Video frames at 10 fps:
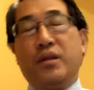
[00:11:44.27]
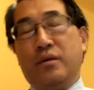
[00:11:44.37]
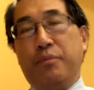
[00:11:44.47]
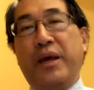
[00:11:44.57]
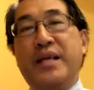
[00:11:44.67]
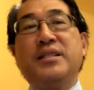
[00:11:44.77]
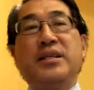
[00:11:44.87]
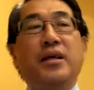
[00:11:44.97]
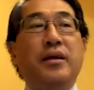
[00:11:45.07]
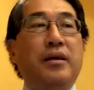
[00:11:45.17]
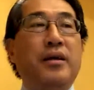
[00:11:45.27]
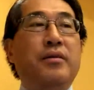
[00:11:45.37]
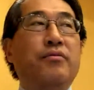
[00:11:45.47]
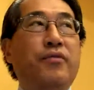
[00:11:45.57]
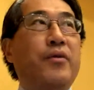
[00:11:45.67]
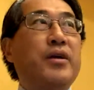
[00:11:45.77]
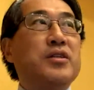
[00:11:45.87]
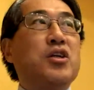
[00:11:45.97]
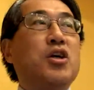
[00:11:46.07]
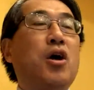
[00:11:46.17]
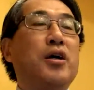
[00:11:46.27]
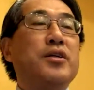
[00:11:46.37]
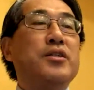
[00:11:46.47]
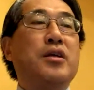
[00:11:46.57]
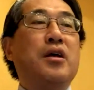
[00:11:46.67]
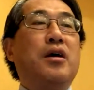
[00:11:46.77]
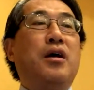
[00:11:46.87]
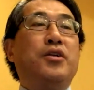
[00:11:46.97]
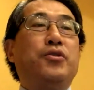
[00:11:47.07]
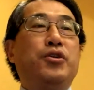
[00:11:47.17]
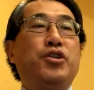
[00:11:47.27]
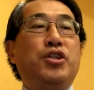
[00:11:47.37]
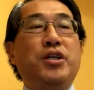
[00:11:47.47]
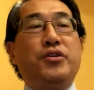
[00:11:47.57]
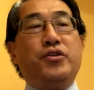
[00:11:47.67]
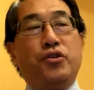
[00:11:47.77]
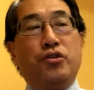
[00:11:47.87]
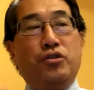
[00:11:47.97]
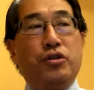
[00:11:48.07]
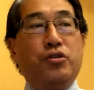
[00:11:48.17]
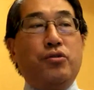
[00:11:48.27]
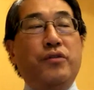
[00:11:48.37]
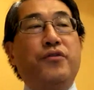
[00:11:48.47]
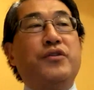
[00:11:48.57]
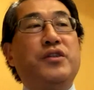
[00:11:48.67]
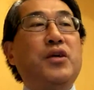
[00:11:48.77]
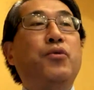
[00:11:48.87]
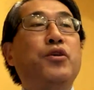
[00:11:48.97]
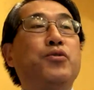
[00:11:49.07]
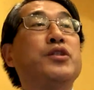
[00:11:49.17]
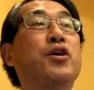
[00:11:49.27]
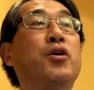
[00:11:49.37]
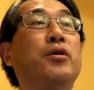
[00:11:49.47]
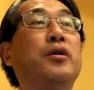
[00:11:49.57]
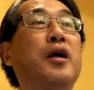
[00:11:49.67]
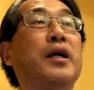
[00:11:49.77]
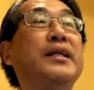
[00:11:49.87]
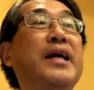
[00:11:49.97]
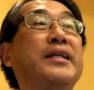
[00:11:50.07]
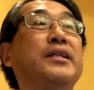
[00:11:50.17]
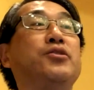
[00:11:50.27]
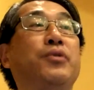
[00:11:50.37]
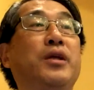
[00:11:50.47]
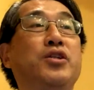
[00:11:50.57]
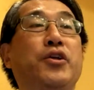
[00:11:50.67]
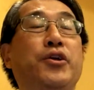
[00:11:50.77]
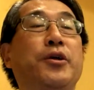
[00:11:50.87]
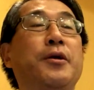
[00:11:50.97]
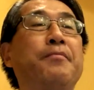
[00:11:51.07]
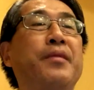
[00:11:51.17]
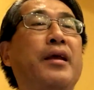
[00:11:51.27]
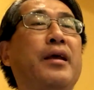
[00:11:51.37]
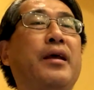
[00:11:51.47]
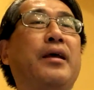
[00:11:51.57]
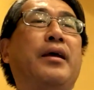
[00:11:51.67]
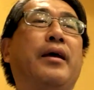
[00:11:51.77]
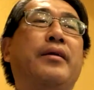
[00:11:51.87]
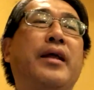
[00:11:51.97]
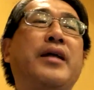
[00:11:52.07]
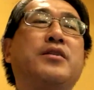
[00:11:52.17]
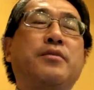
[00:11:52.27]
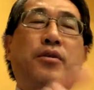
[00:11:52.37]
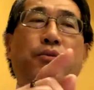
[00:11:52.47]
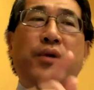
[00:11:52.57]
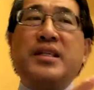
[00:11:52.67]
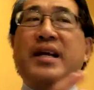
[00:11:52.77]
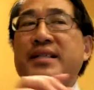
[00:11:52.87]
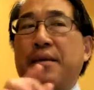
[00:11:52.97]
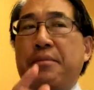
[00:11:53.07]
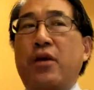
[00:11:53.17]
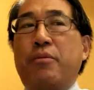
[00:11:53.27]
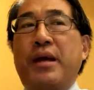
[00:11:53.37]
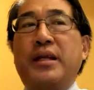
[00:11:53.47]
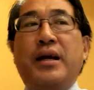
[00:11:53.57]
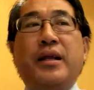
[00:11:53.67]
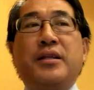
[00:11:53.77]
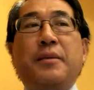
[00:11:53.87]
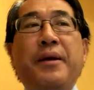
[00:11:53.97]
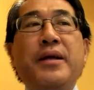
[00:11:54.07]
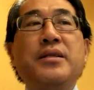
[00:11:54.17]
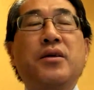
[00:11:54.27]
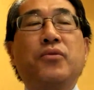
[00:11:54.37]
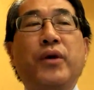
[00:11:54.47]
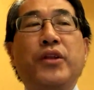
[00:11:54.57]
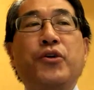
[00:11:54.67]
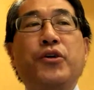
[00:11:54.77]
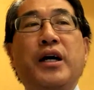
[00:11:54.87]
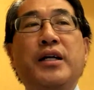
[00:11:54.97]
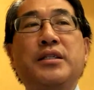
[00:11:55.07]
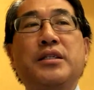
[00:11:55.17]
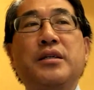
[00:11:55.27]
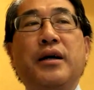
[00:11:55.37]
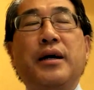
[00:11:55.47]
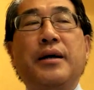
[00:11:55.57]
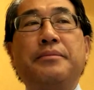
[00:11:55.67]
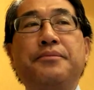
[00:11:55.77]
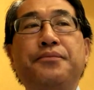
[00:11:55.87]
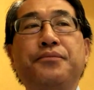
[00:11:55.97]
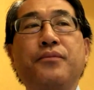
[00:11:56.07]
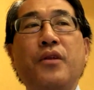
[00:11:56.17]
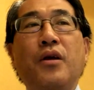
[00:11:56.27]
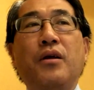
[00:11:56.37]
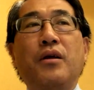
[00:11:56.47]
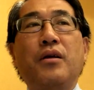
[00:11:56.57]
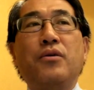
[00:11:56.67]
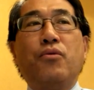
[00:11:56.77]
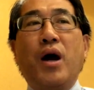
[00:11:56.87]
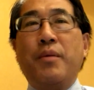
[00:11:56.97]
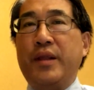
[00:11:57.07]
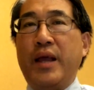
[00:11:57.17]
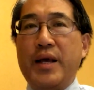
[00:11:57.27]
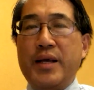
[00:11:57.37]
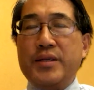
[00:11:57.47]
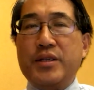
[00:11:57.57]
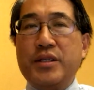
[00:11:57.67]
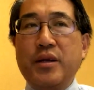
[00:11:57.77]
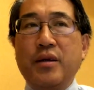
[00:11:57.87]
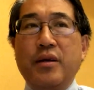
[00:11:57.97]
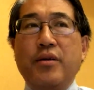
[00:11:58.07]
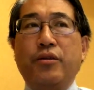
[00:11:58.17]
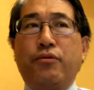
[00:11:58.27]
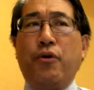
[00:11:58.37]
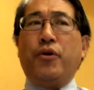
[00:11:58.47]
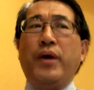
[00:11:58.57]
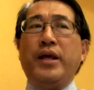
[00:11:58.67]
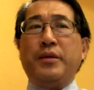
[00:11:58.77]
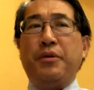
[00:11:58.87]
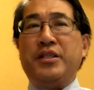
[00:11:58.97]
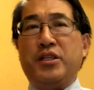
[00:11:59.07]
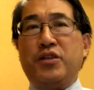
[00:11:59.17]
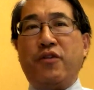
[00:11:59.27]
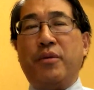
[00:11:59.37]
pasting in various cards onto a sheet to sort of see which ones are connected to each other. And that's the reason I say may or may not. It depends on whether or not Robin has thrown away the pieces from our